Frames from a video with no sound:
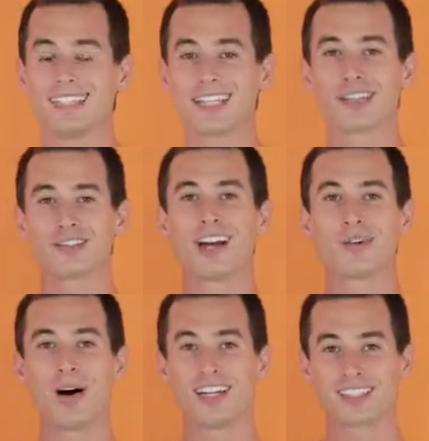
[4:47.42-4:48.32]
Take your
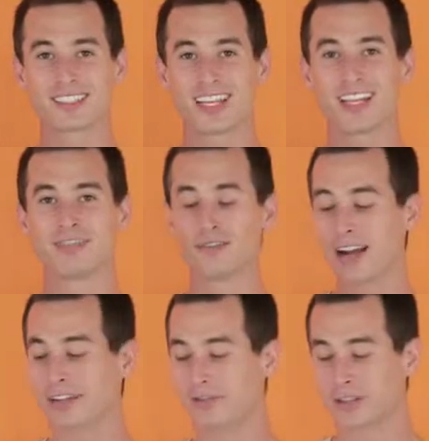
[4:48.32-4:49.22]
throttle wires and
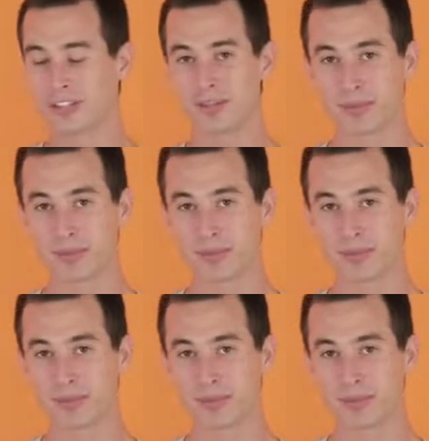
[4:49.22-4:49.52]
route it through the